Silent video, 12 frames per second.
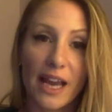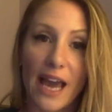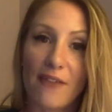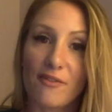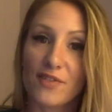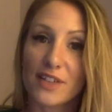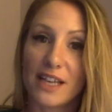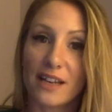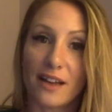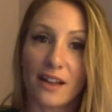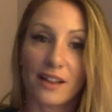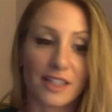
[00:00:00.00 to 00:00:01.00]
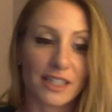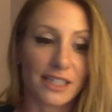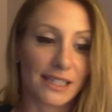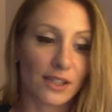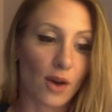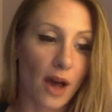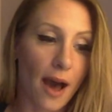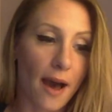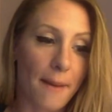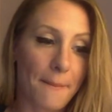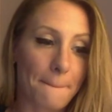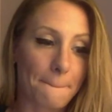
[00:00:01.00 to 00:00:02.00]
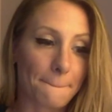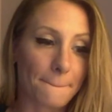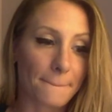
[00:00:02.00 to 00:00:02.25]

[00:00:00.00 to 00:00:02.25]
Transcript: I have them for ten dollars, um,